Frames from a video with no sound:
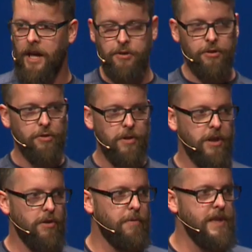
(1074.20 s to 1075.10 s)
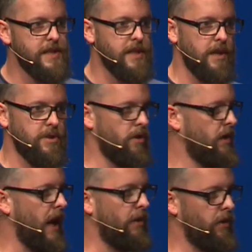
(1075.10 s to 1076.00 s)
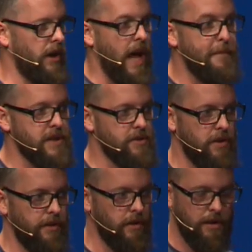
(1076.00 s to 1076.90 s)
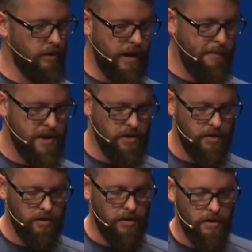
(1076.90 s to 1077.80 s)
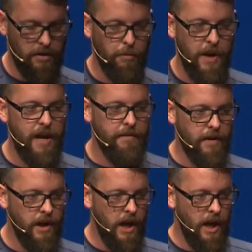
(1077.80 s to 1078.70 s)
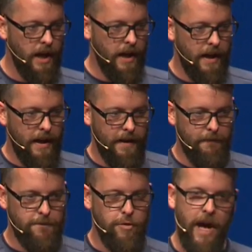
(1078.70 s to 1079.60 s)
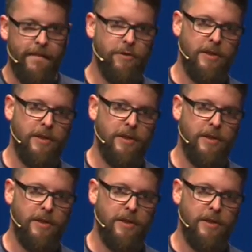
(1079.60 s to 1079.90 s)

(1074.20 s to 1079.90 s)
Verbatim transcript: and you're doing your research on, on Amazon, or Amazon or wherever, you have to